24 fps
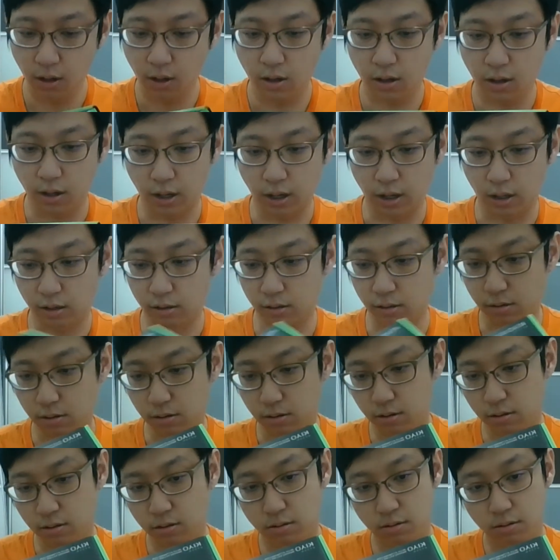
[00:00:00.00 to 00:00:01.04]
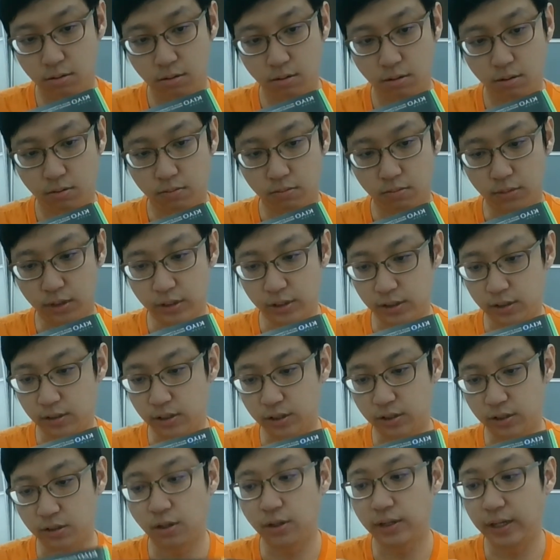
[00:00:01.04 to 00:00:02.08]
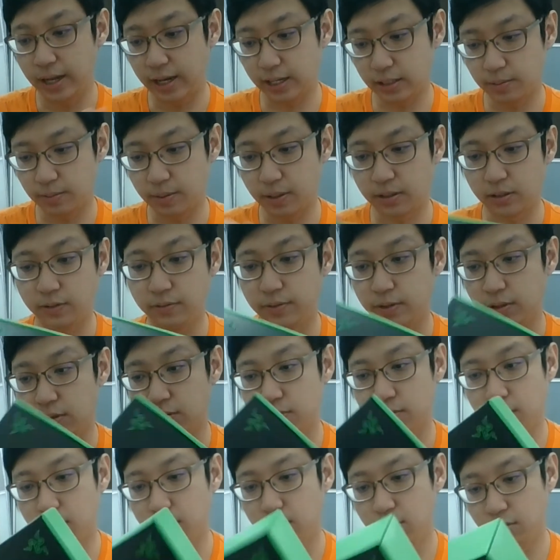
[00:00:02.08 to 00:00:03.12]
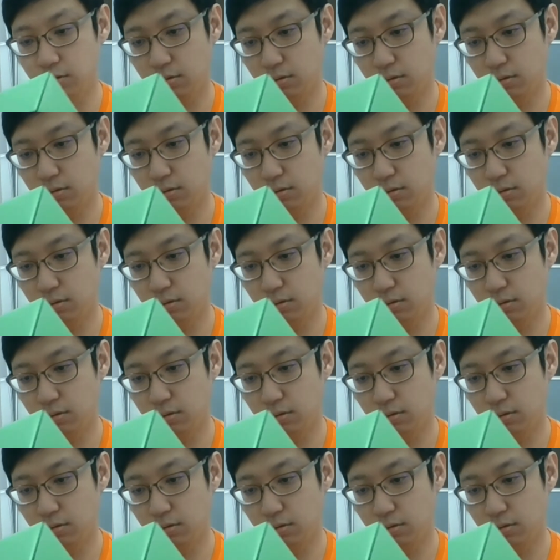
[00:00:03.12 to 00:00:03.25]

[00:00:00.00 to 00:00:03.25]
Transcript: And it's not that expensive as well.